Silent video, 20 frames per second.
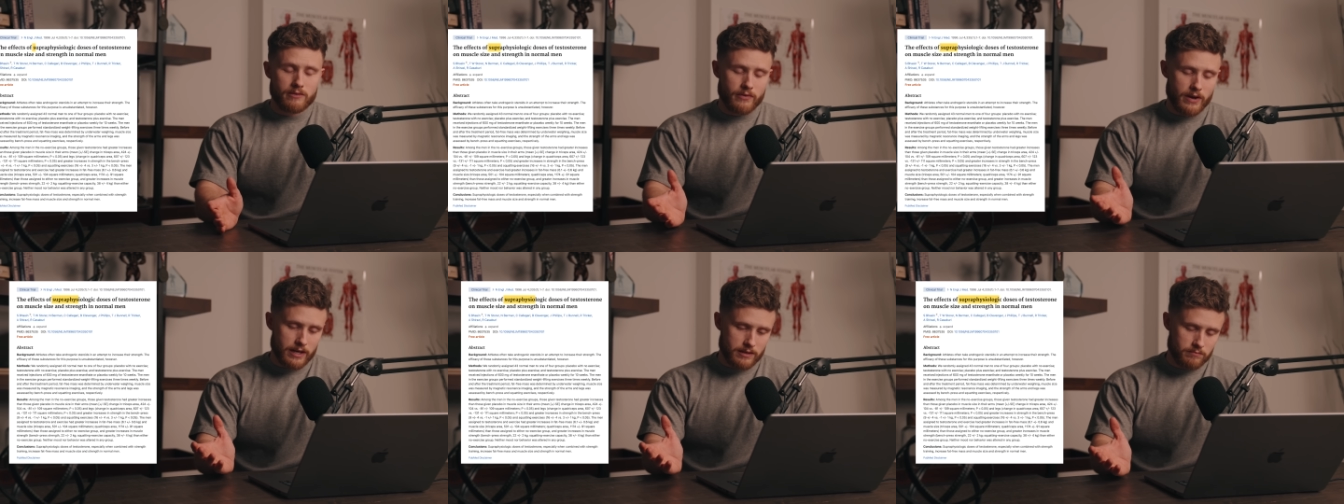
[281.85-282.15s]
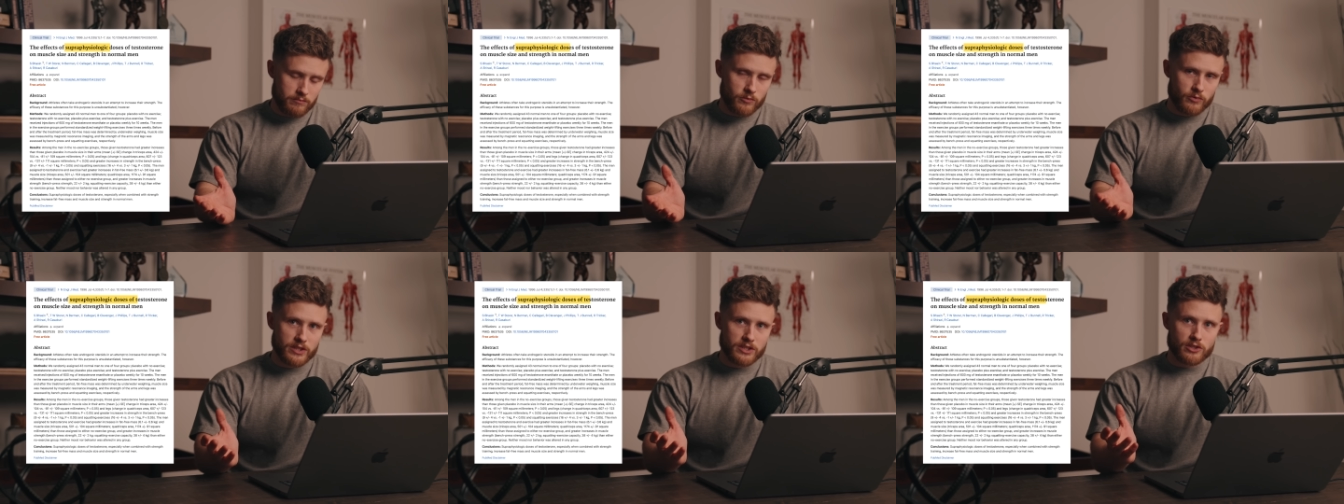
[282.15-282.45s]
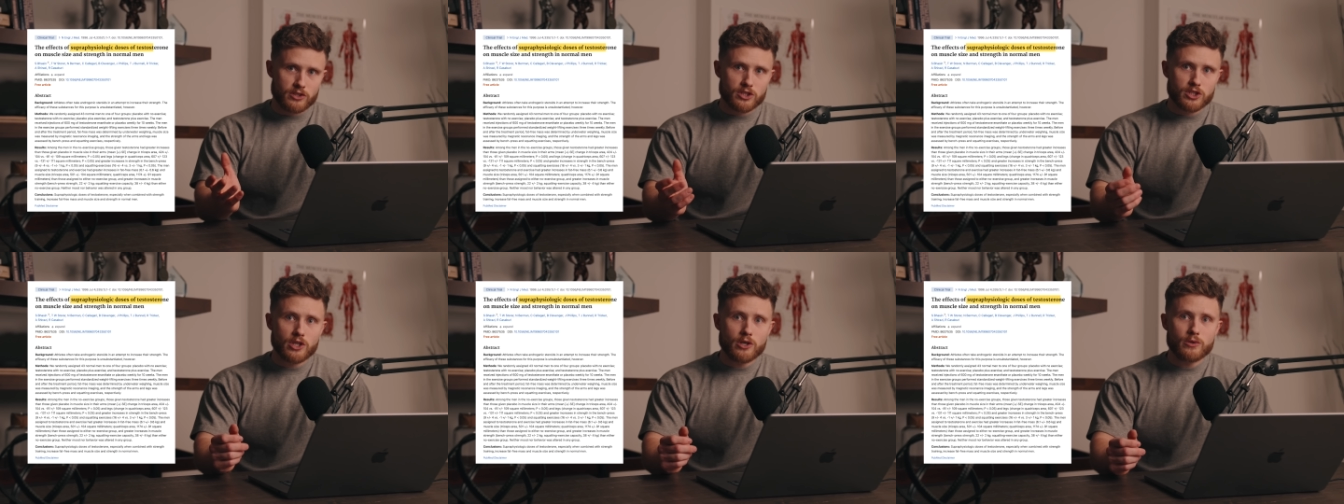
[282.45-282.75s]
In fact,
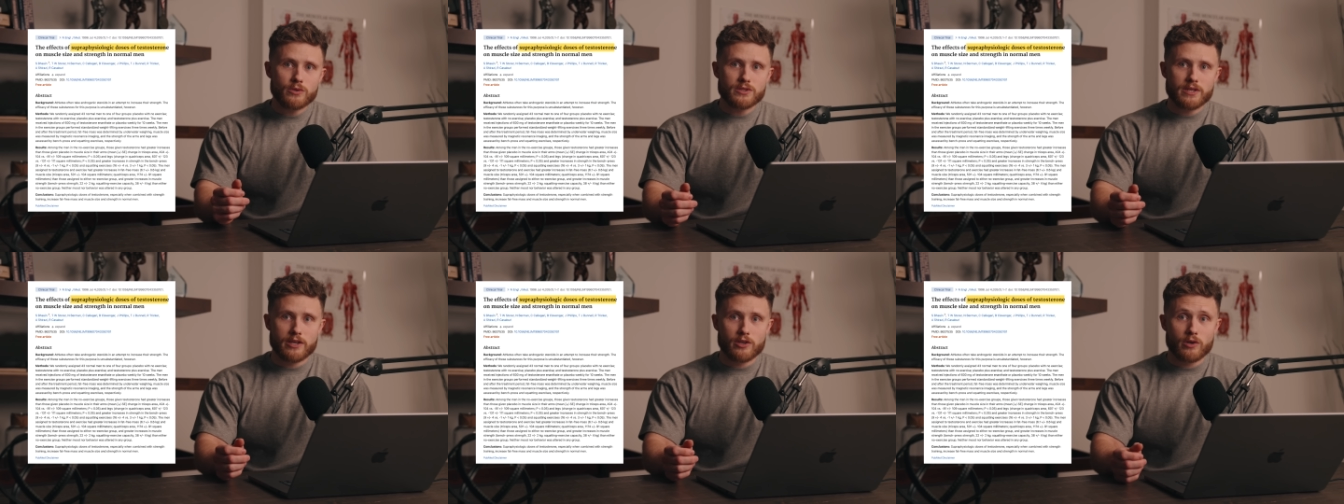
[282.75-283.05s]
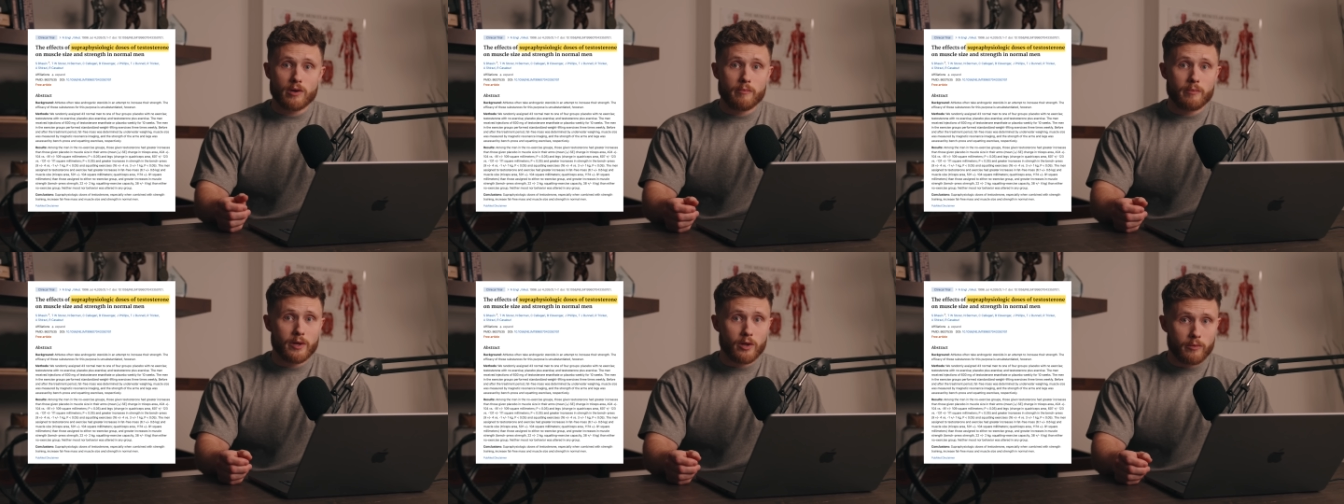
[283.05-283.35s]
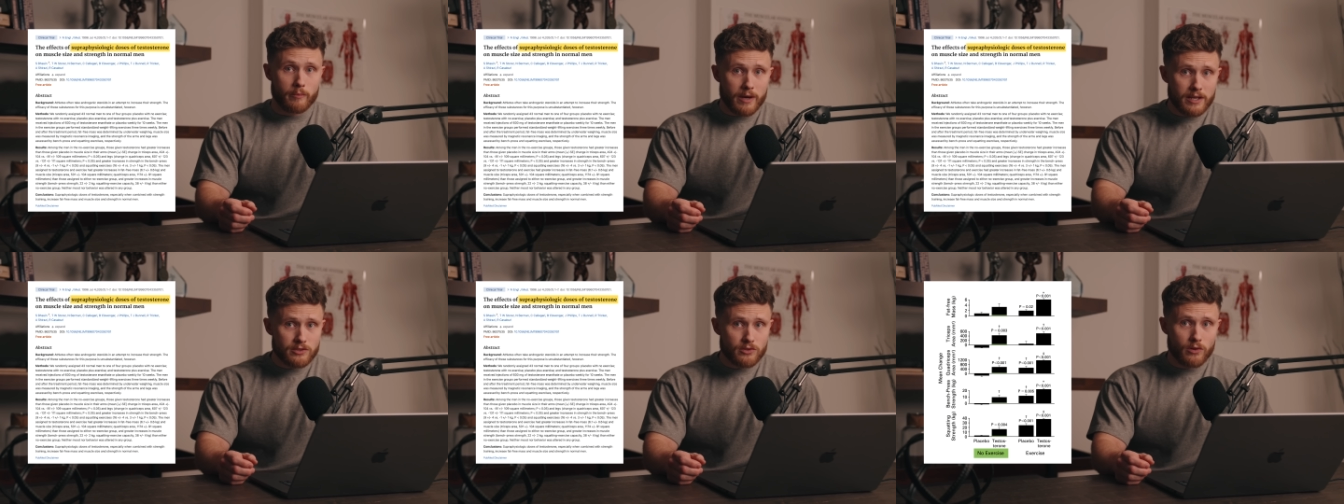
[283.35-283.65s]
research shows that you can
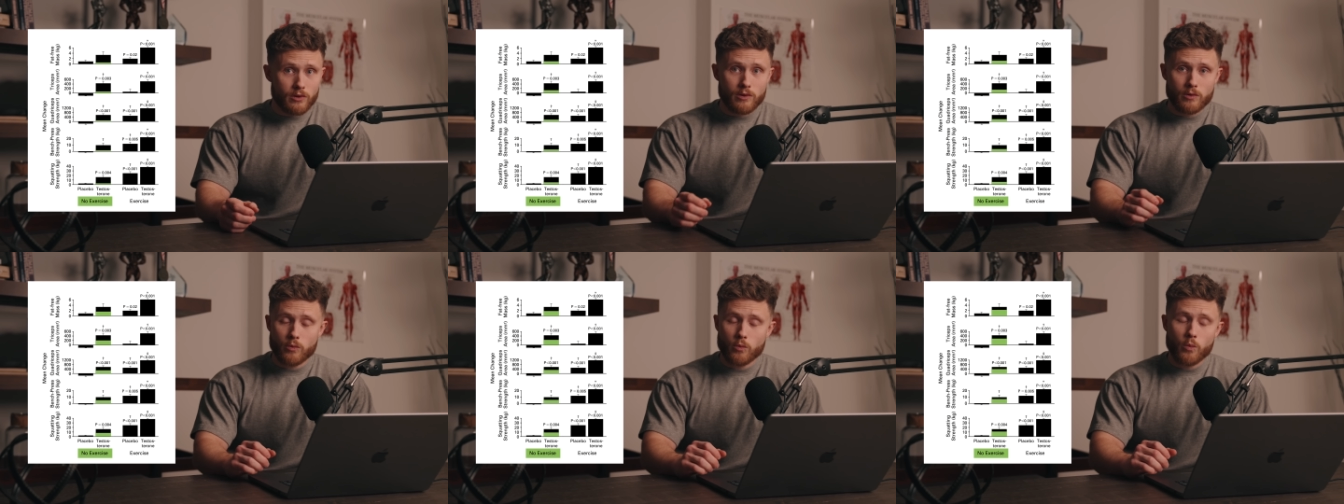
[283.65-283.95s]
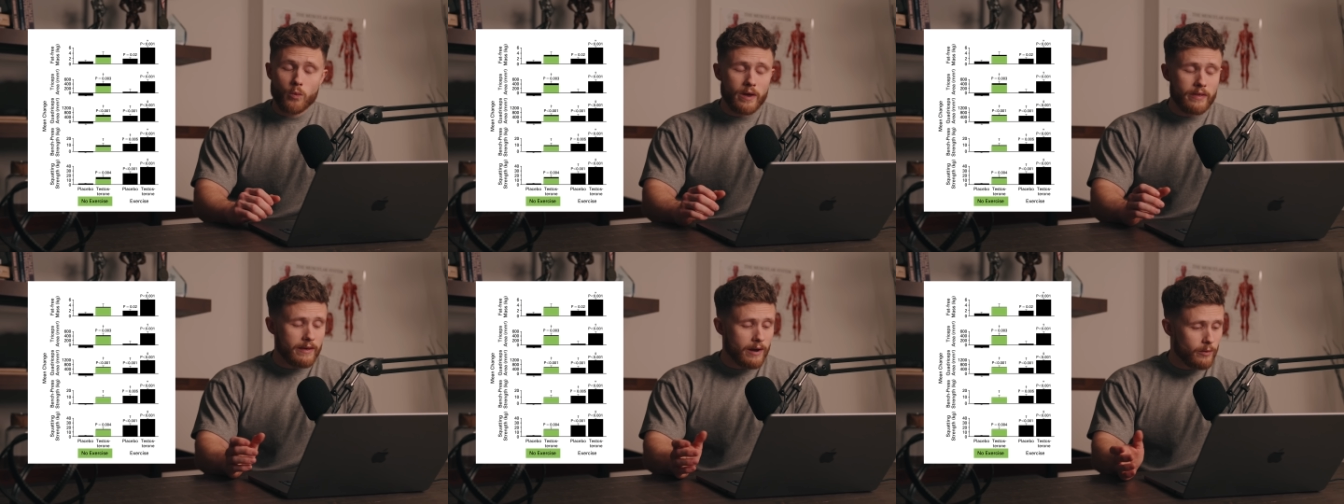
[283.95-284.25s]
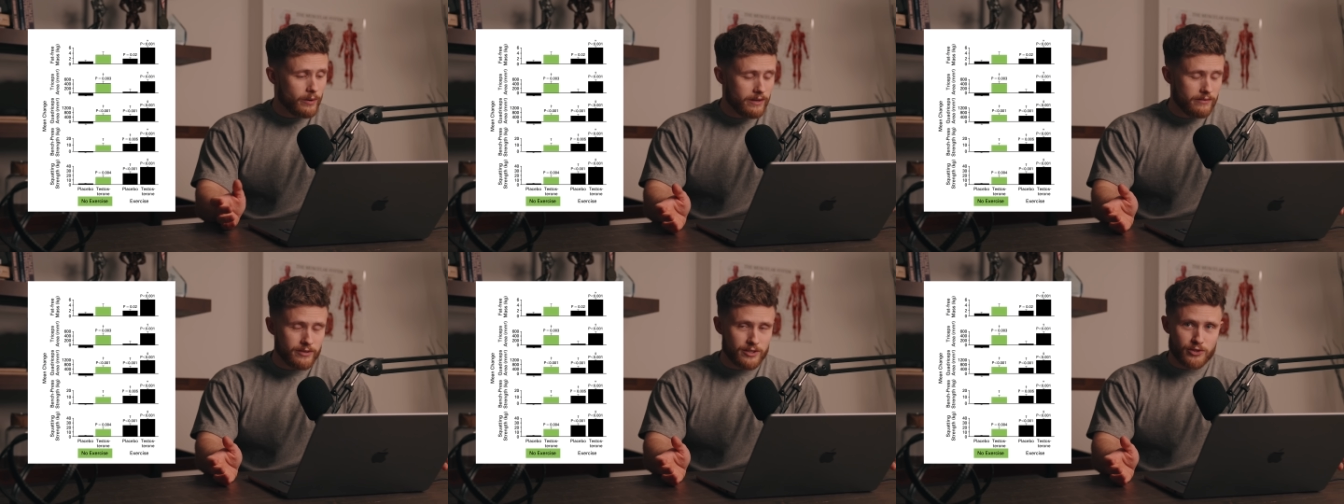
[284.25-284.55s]
build muscle
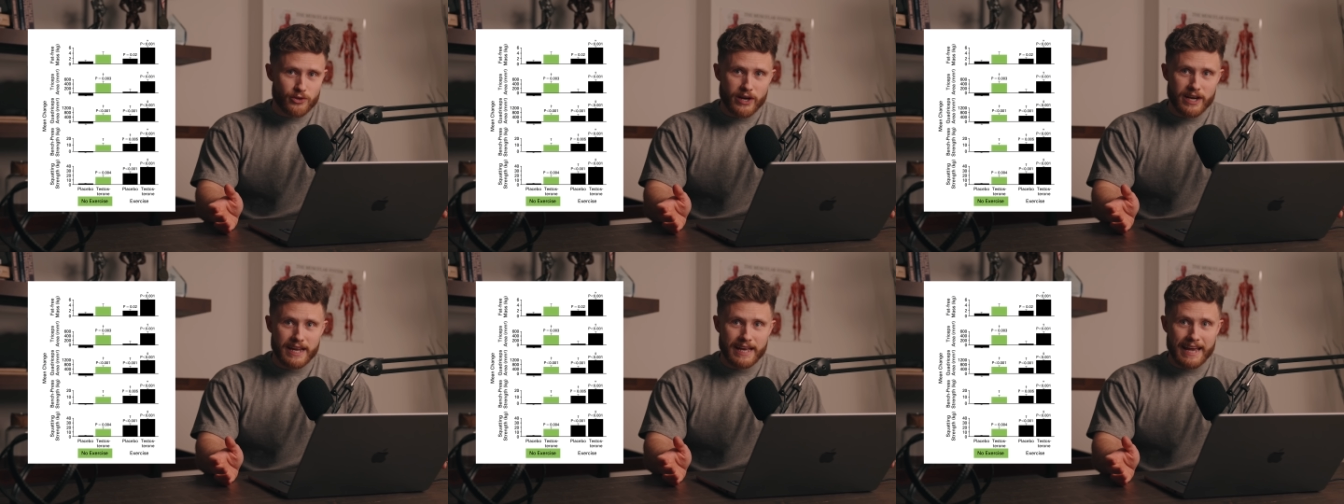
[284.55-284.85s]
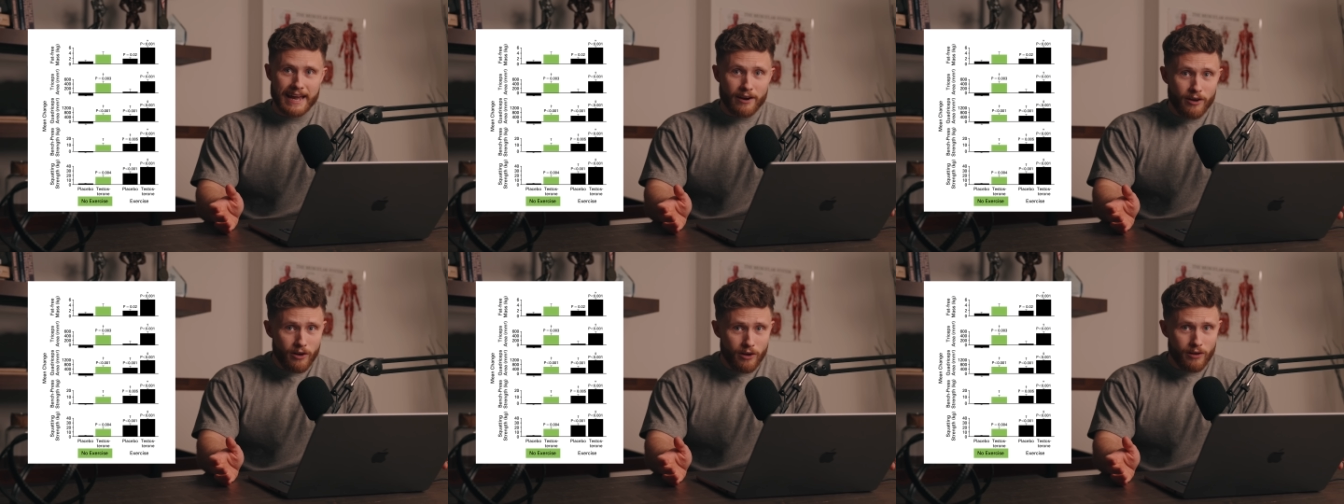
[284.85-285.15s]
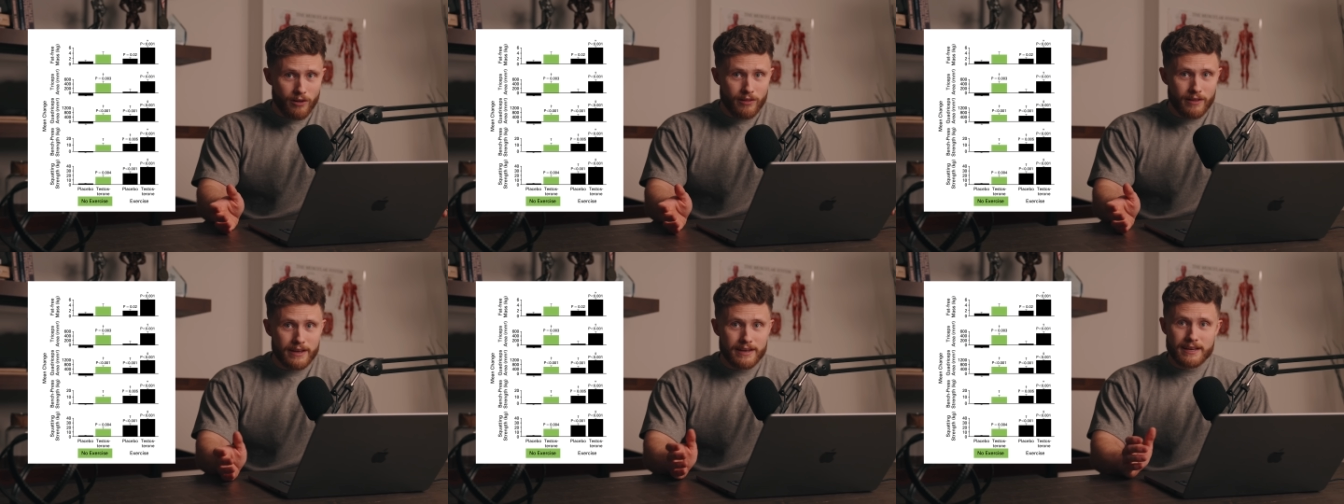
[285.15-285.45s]
without even training at
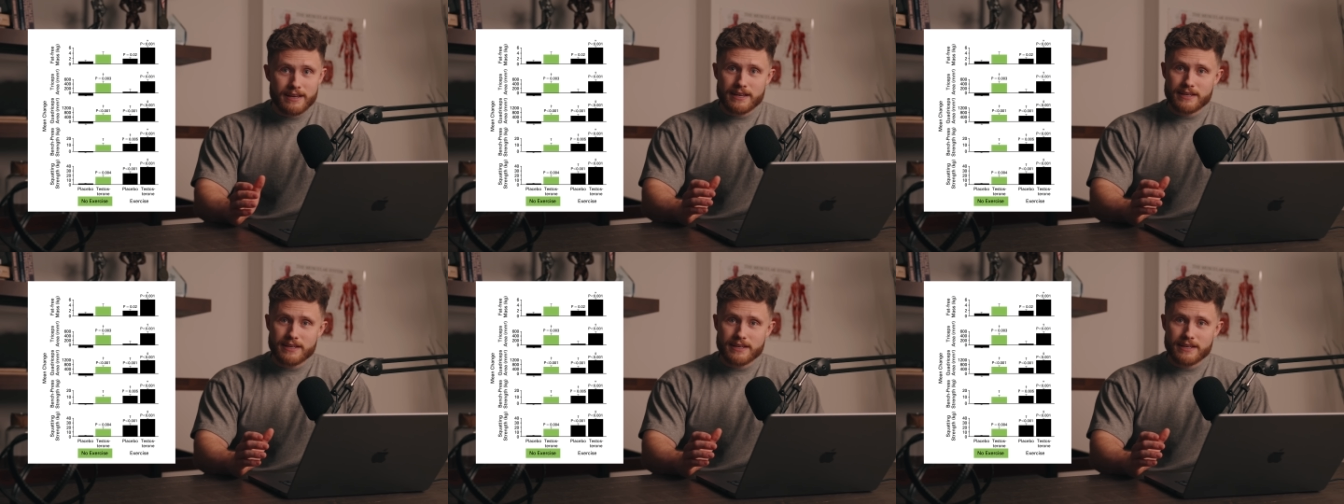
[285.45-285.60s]
all,